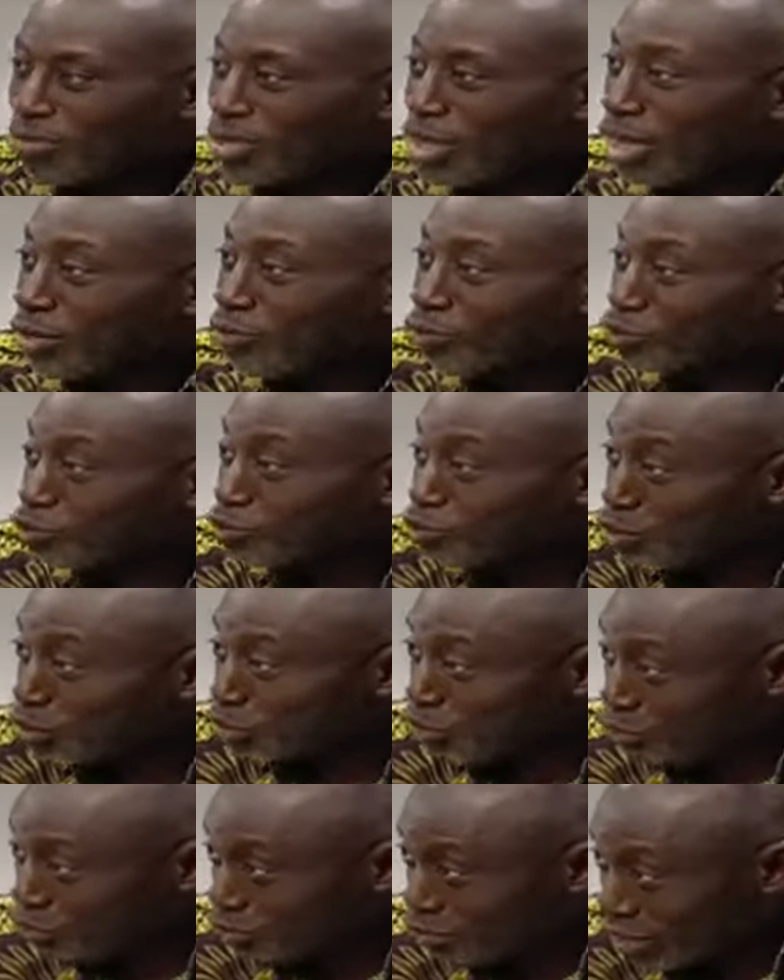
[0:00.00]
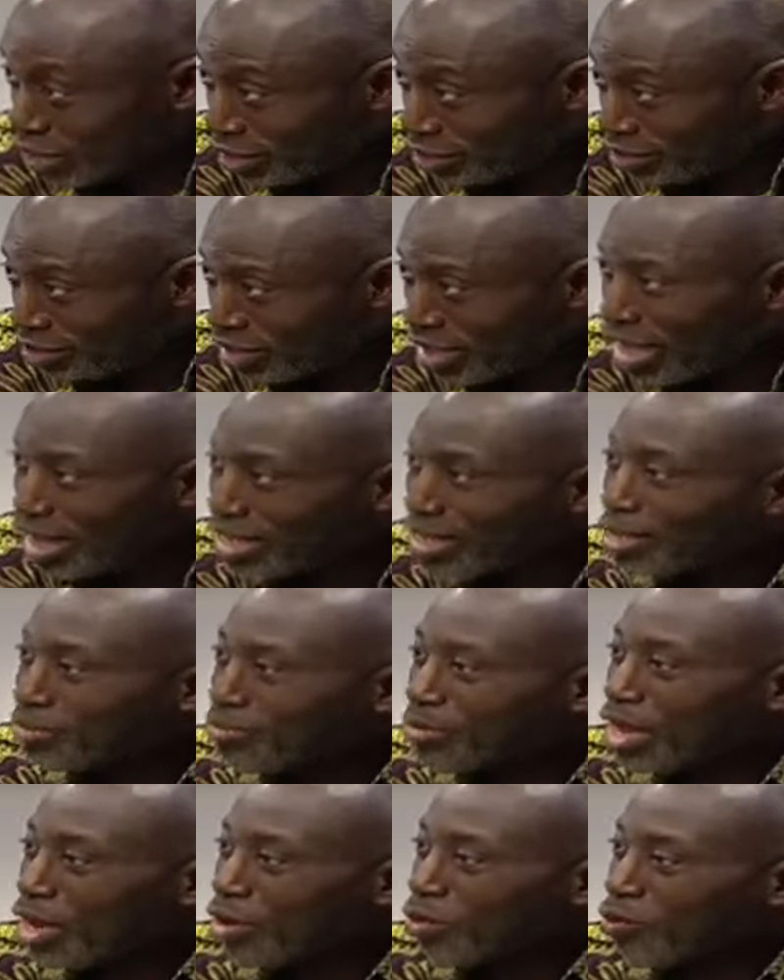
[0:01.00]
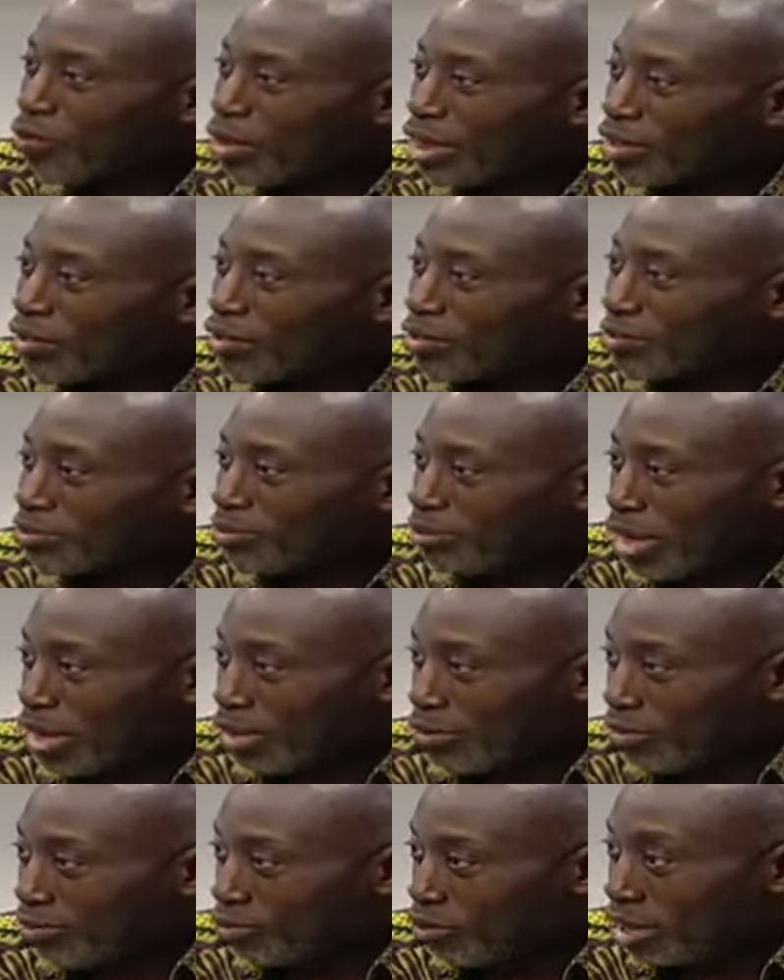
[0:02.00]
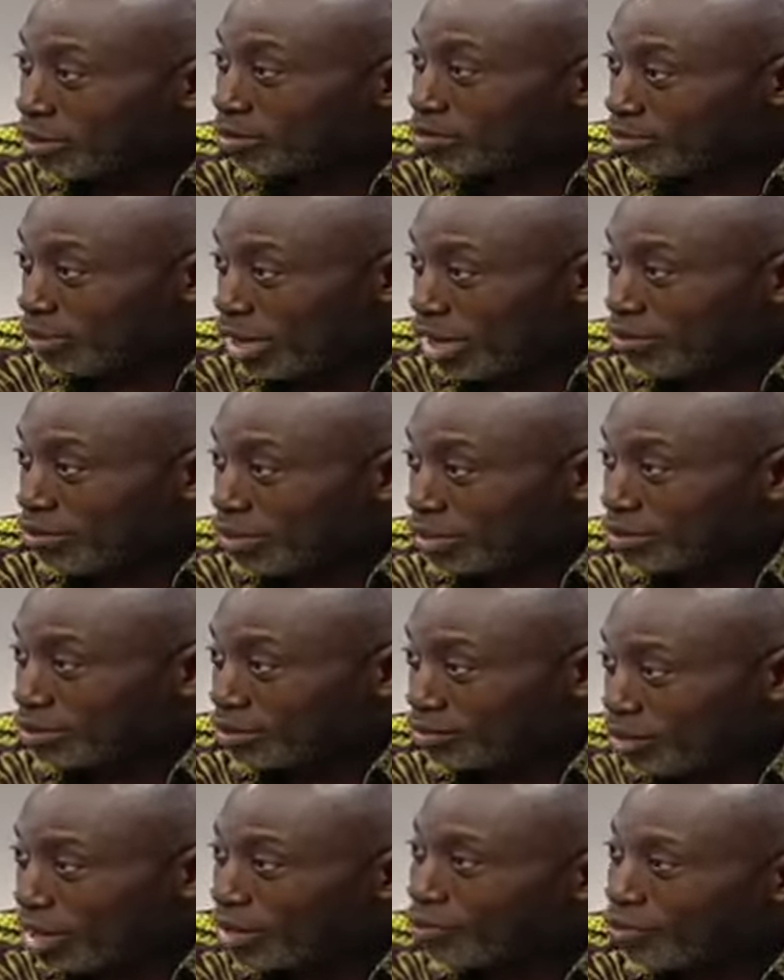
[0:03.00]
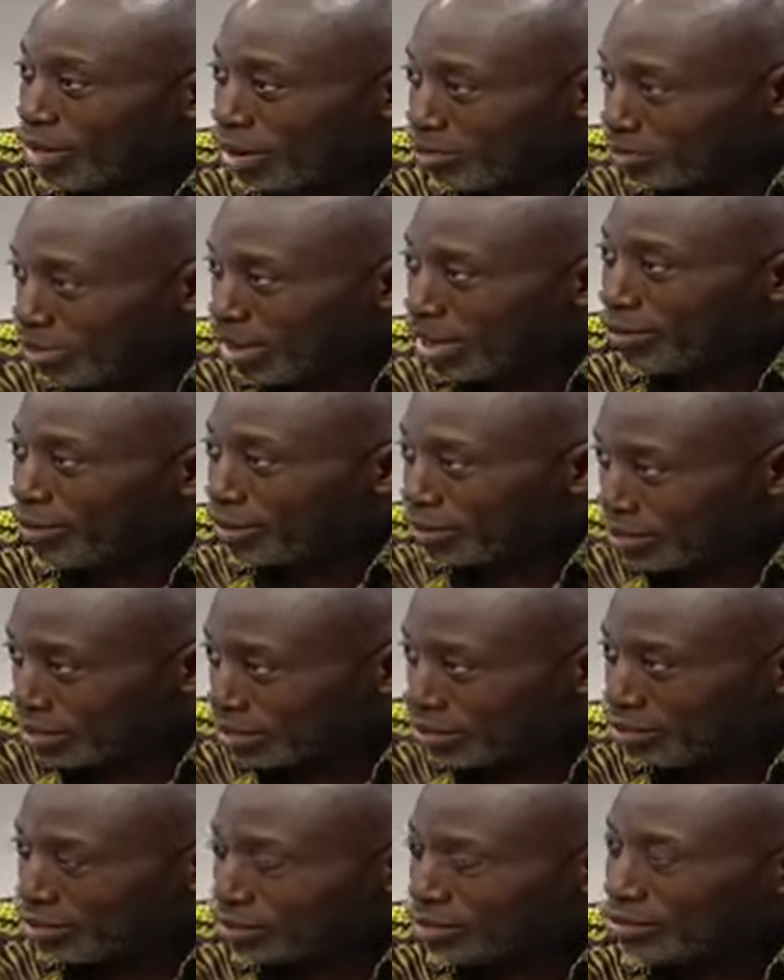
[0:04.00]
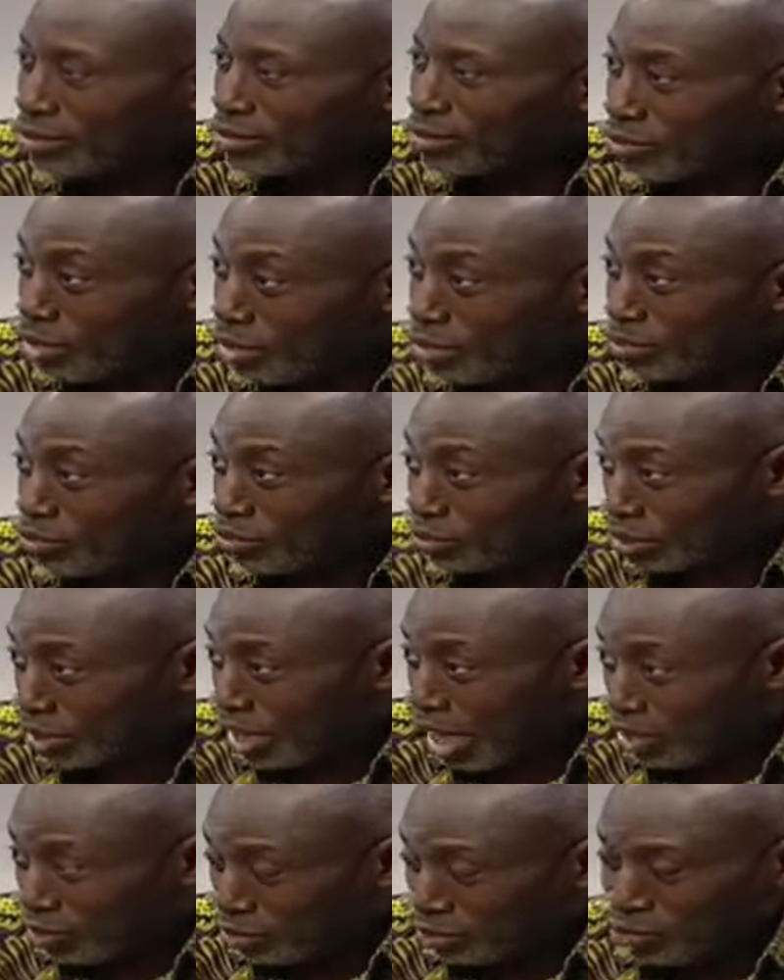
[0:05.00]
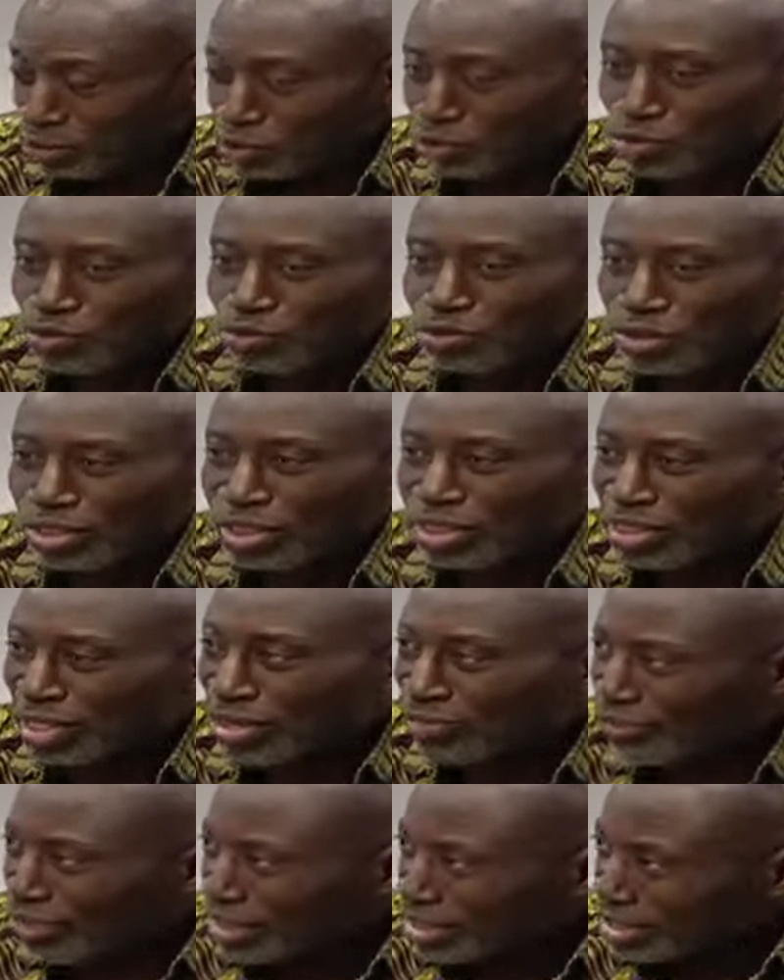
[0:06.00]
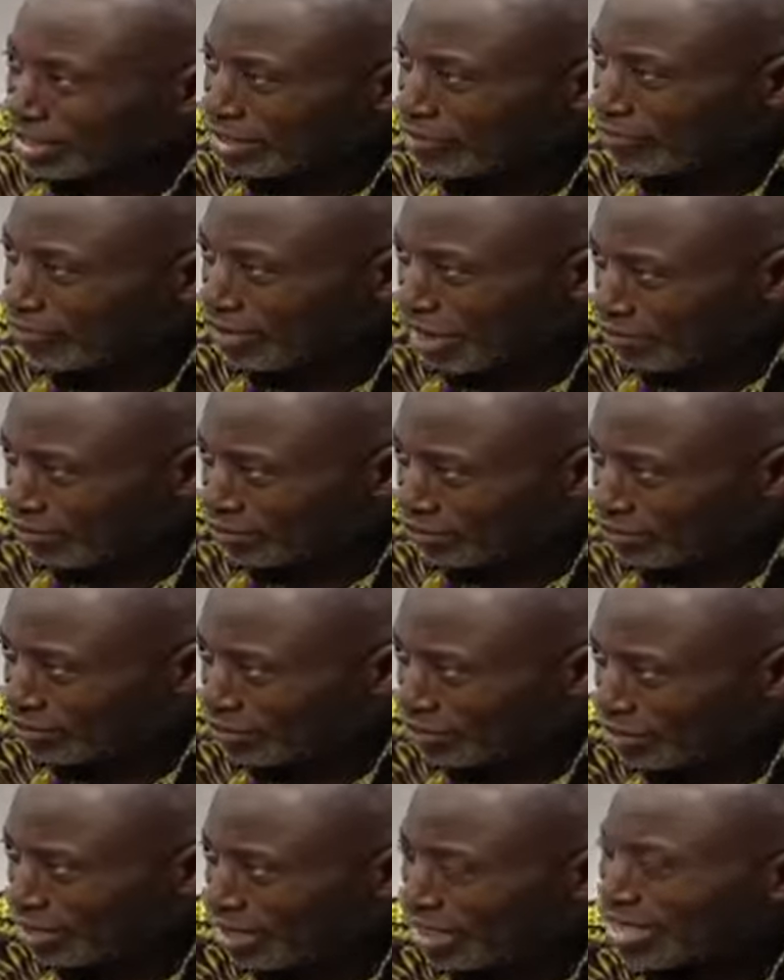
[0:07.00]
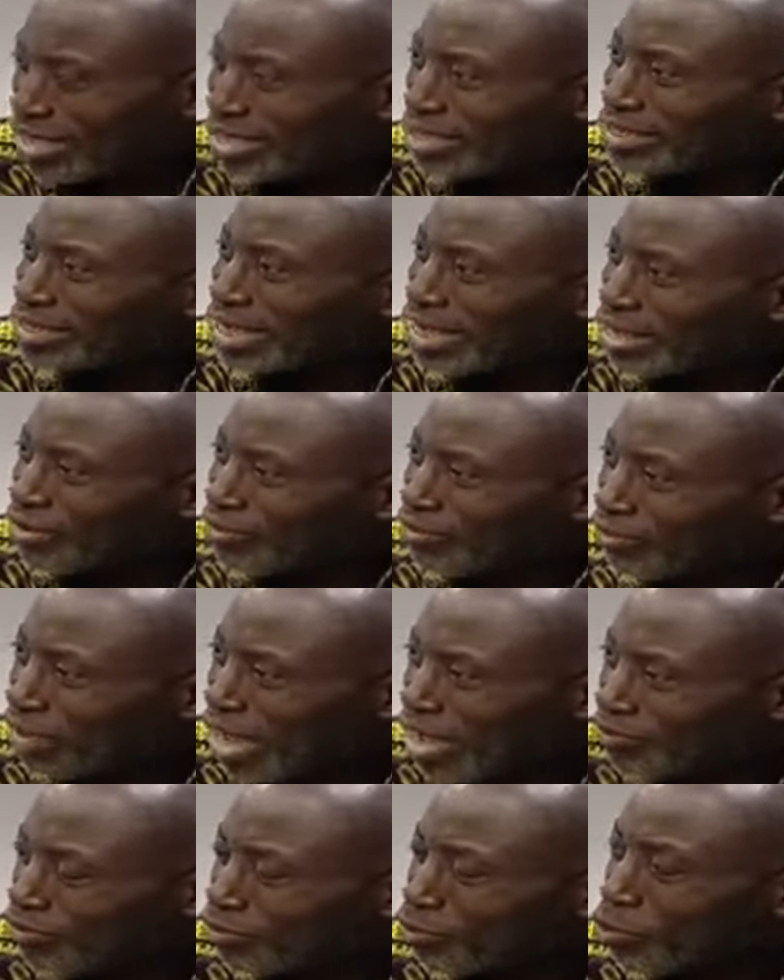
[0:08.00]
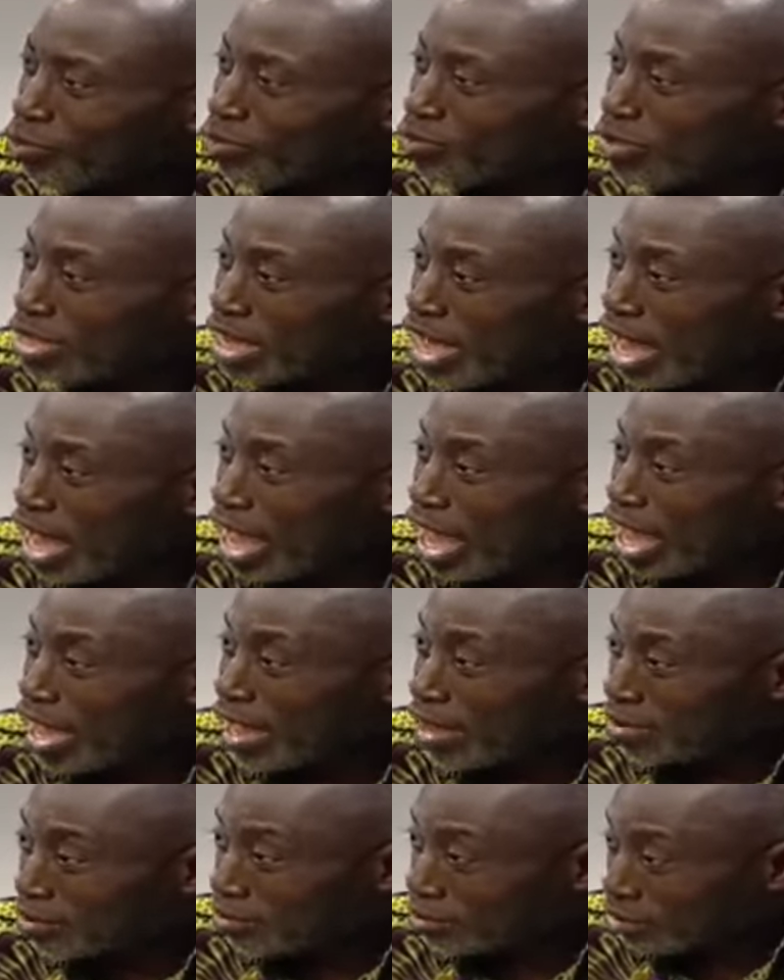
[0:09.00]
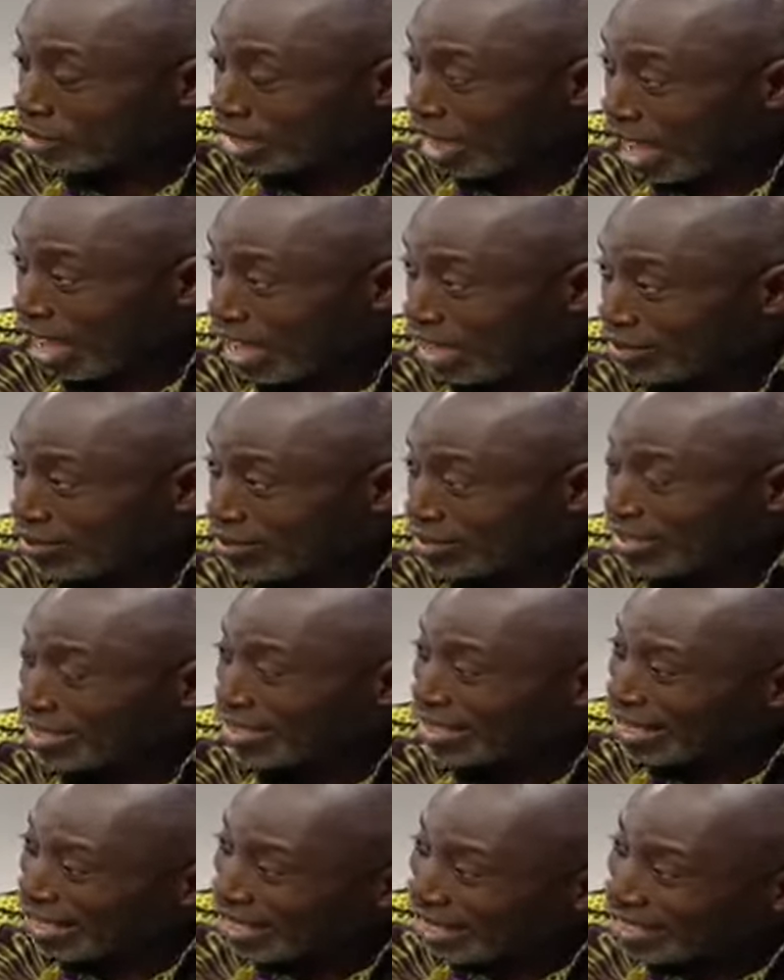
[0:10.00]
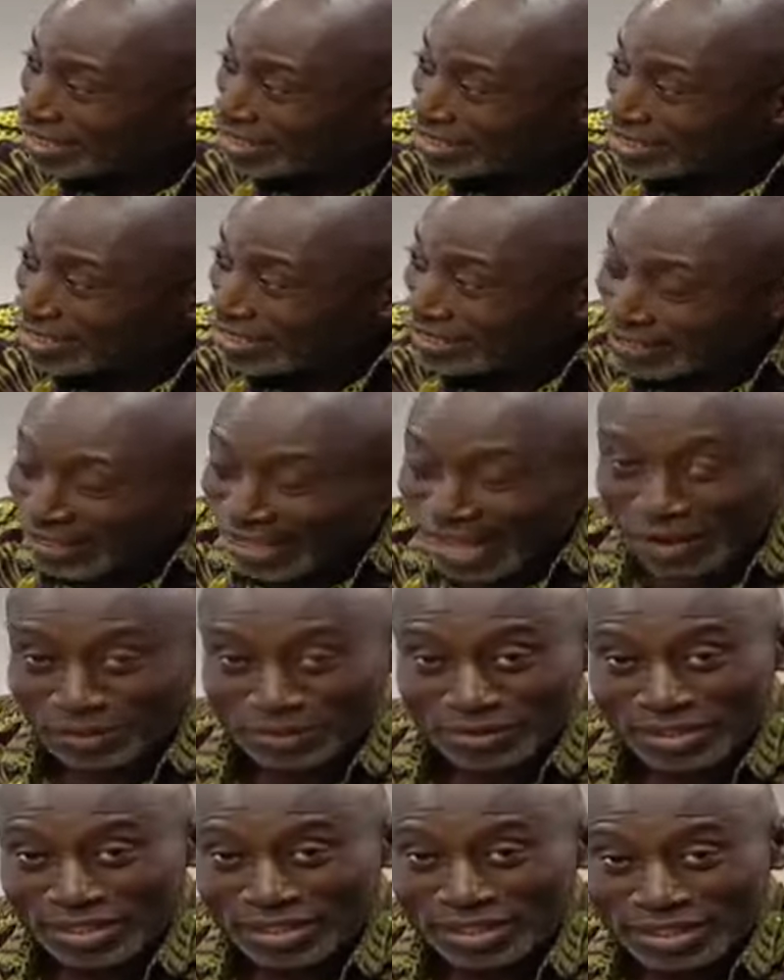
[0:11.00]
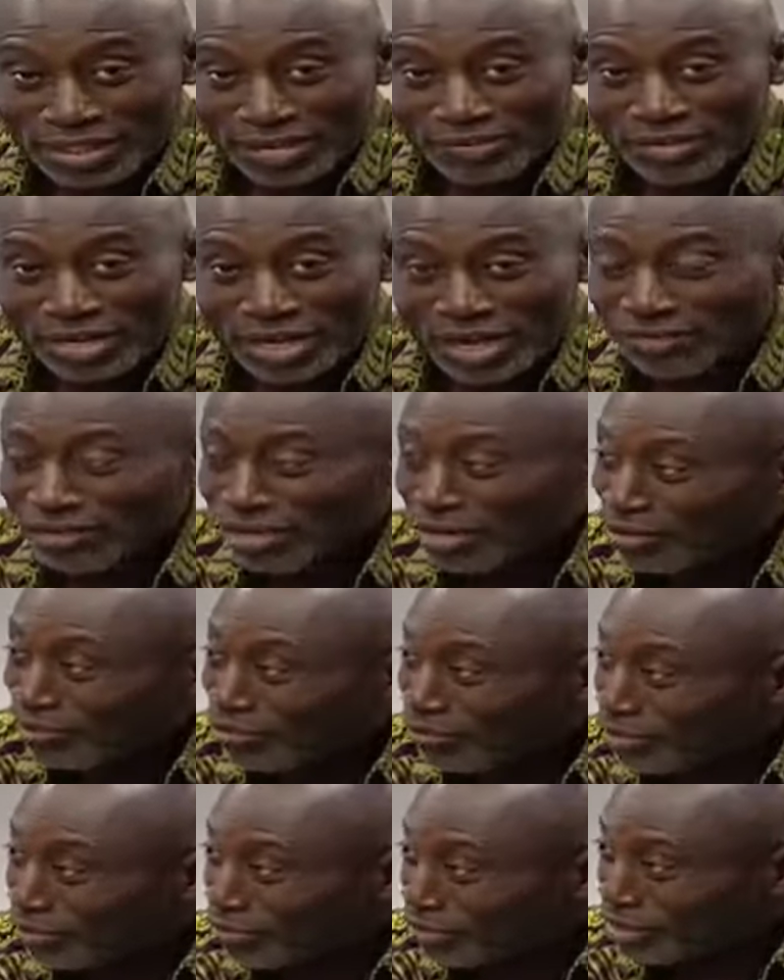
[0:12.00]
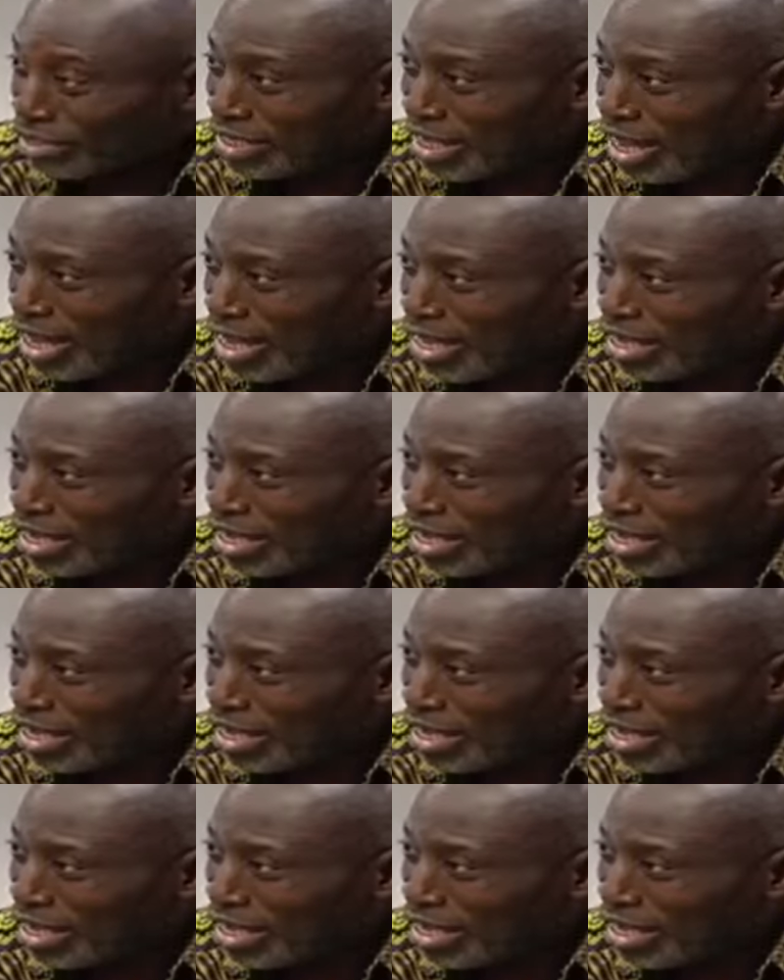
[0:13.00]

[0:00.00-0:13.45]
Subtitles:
Be two children, and be one grandparent. Well, so our constitution, Indian fans have five. Say, so five, no, be a ka, yeah, 18,750.